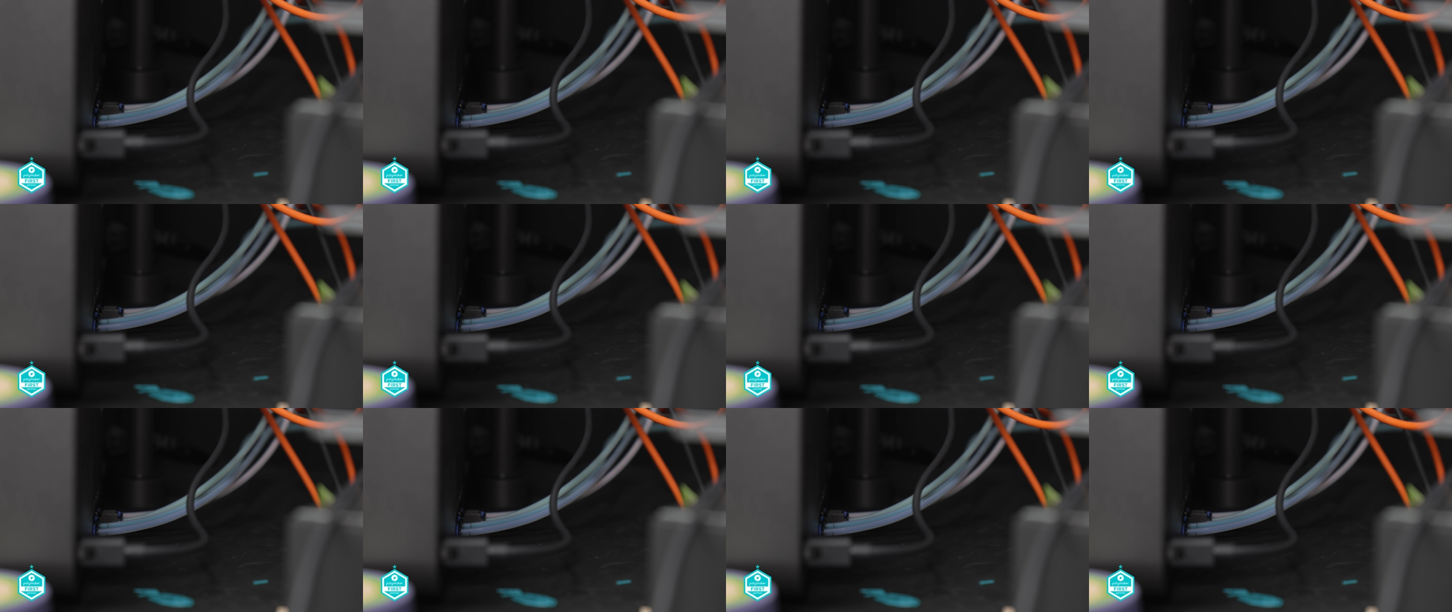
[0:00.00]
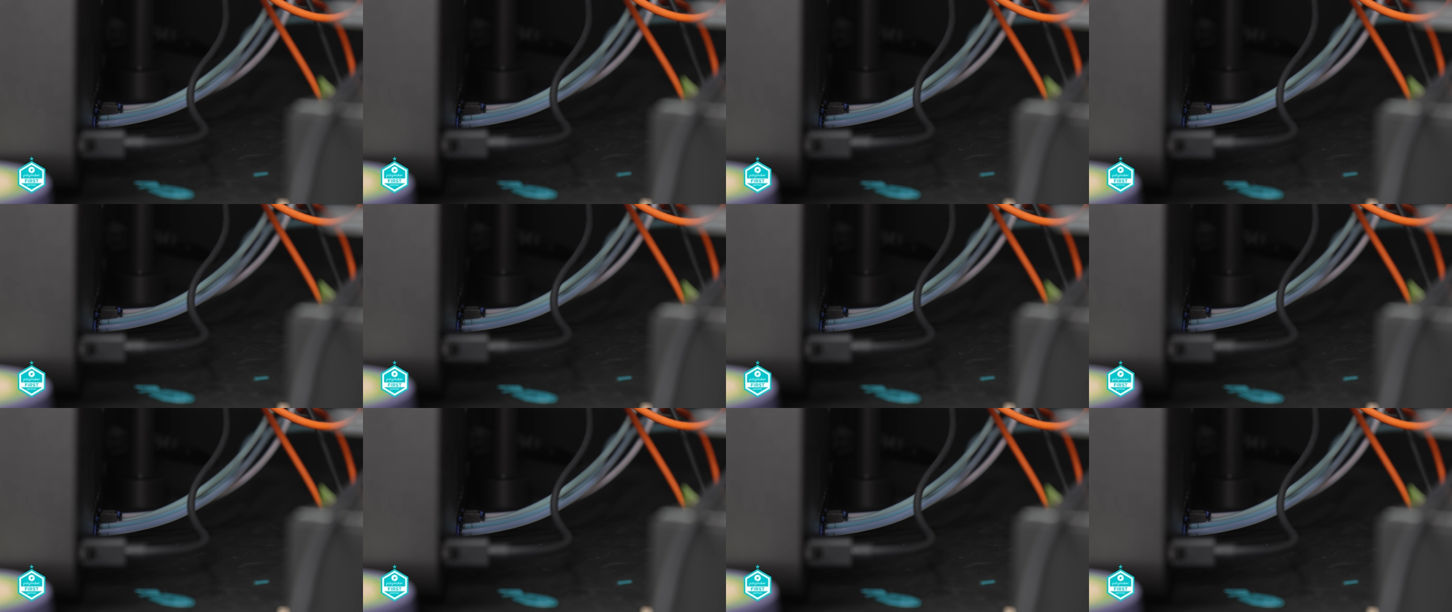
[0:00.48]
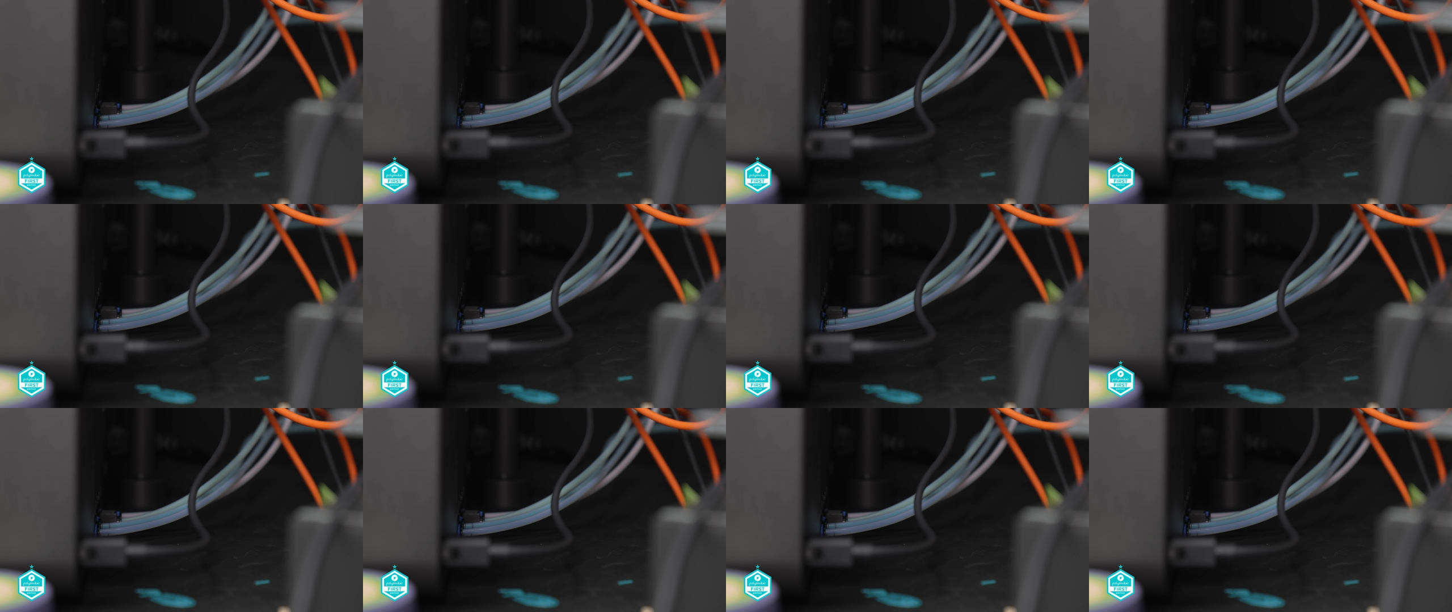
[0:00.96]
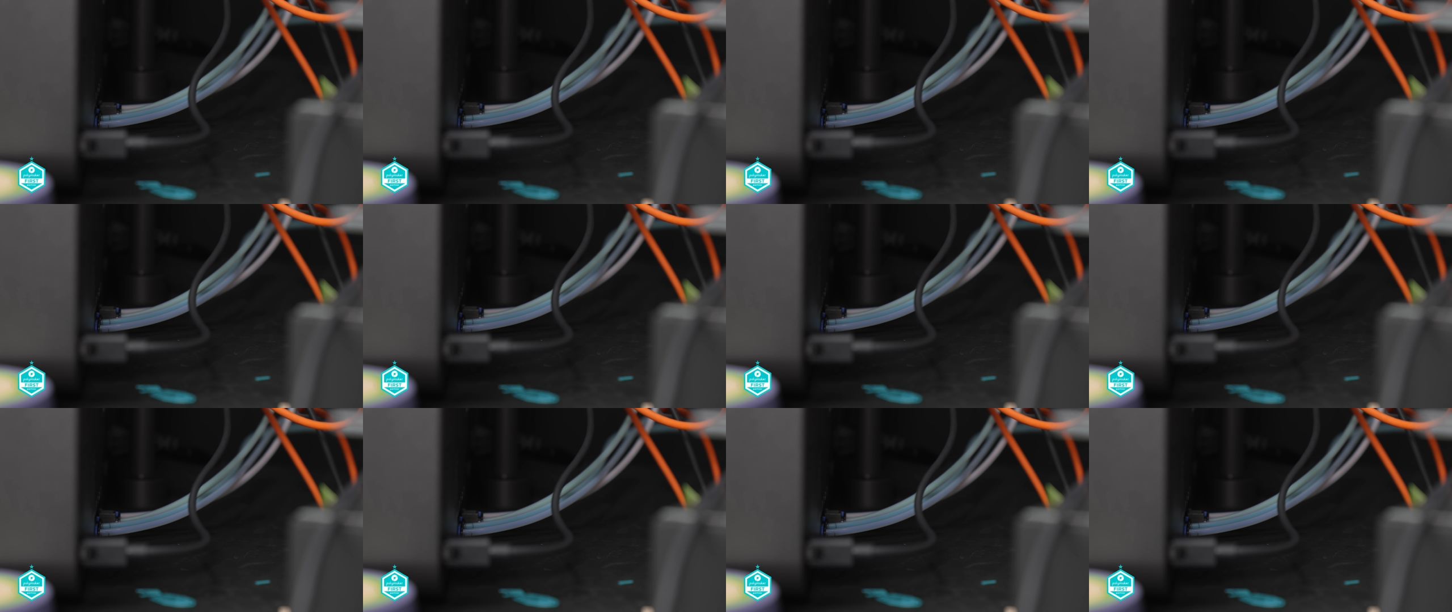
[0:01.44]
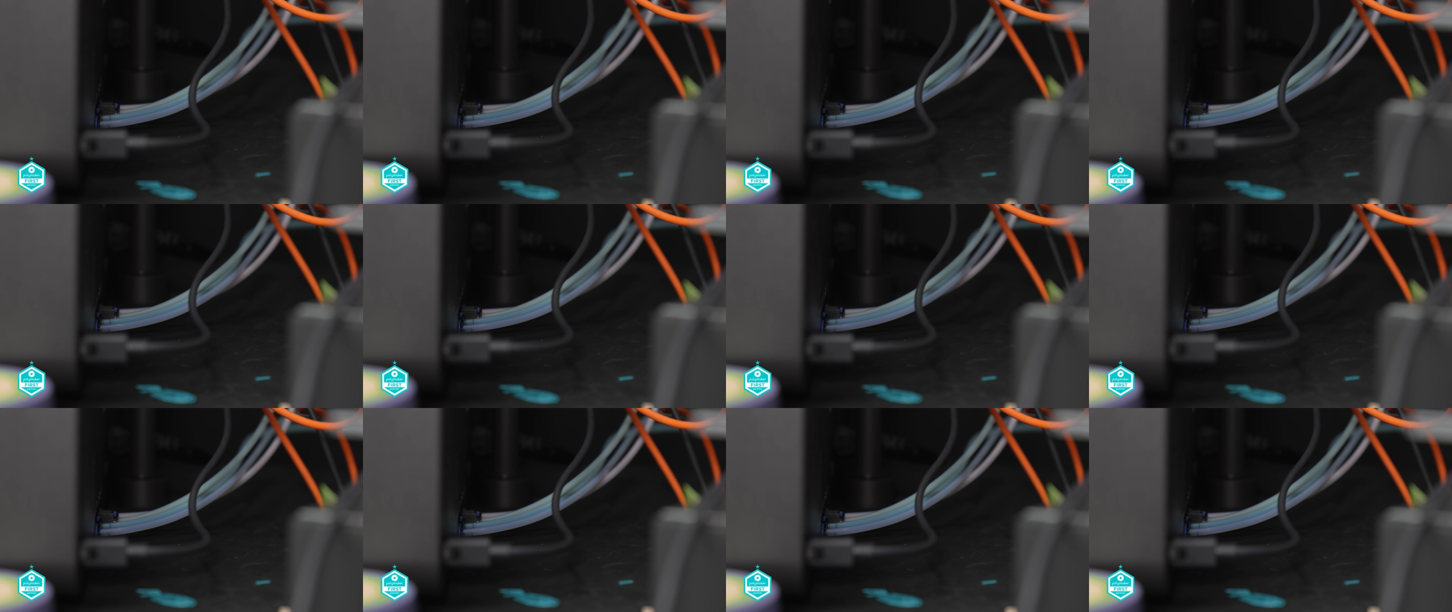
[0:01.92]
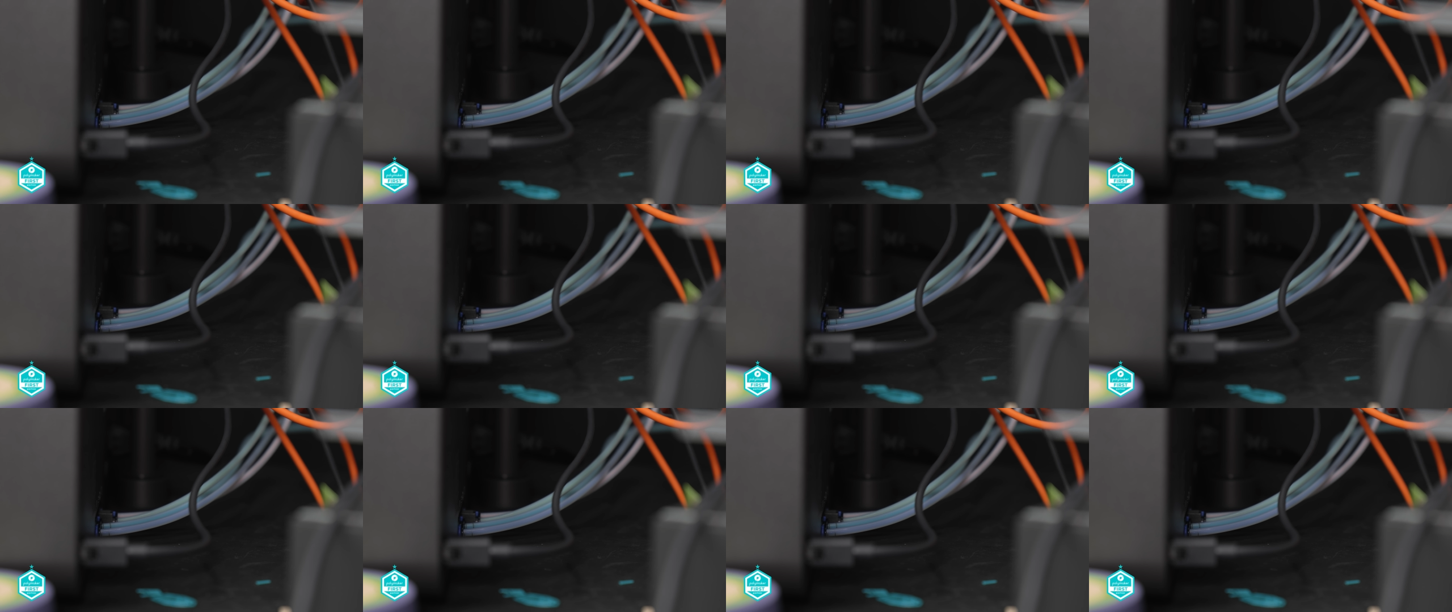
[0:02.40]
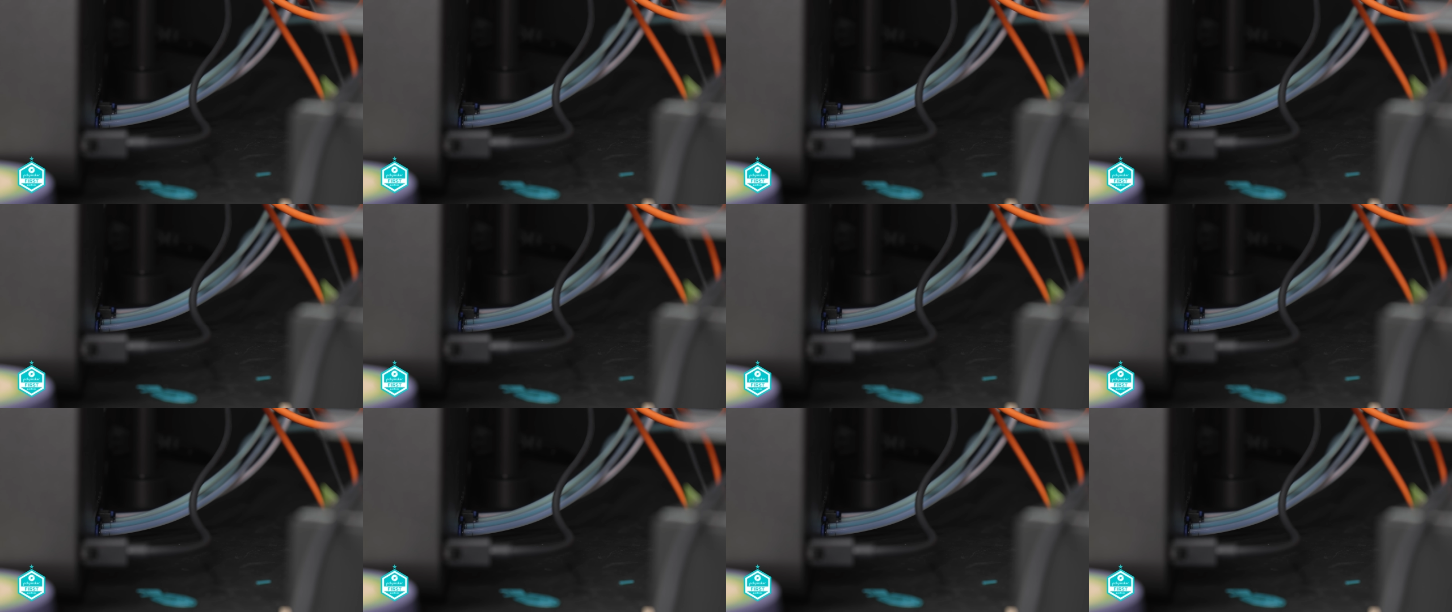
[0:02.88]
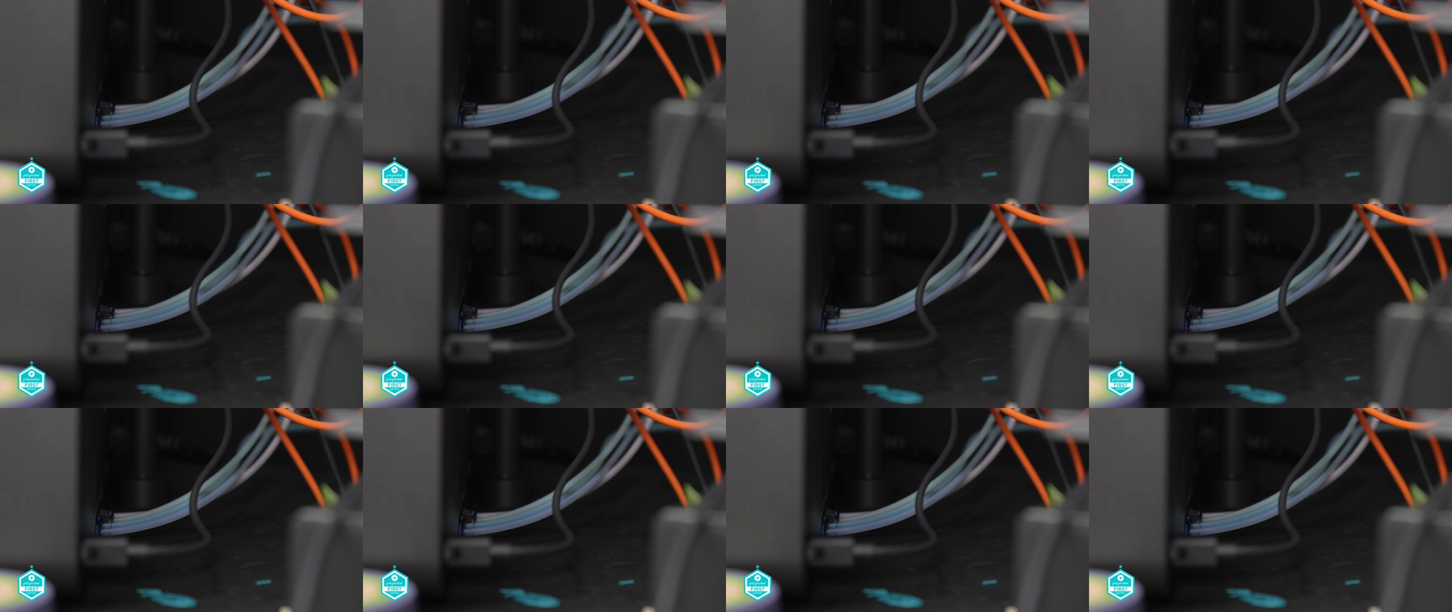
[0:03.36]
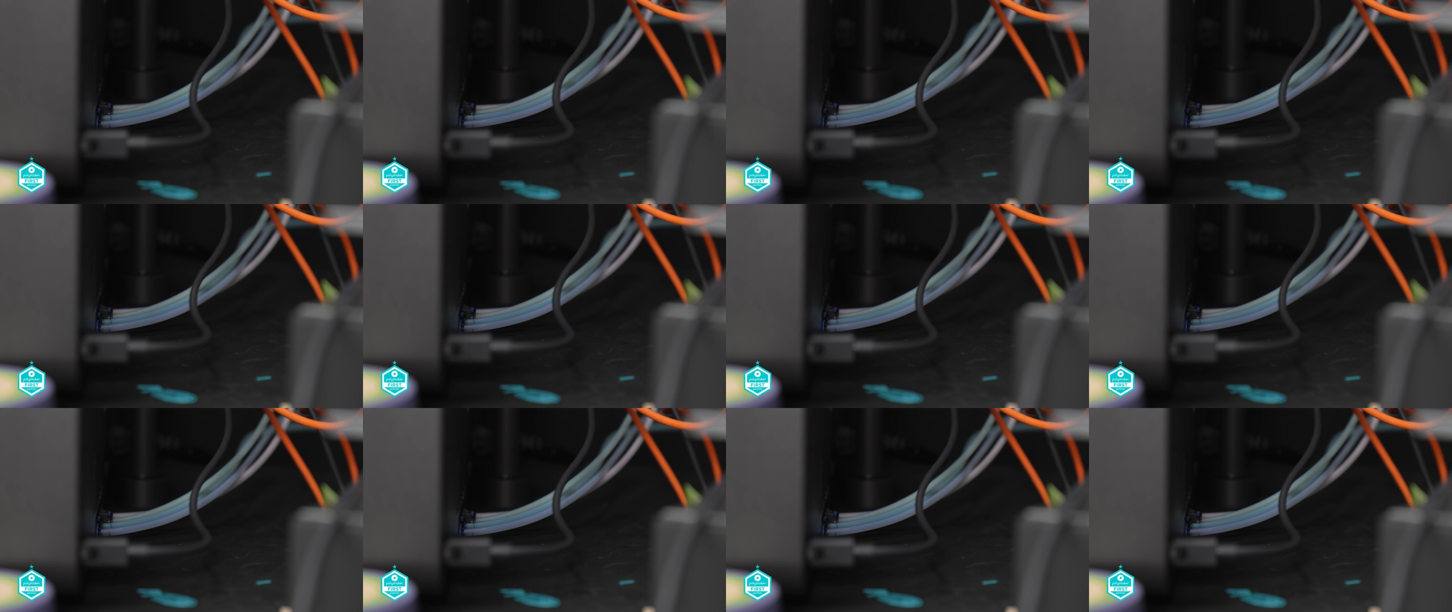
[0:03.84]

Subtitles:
Nobody's mouth can be seen.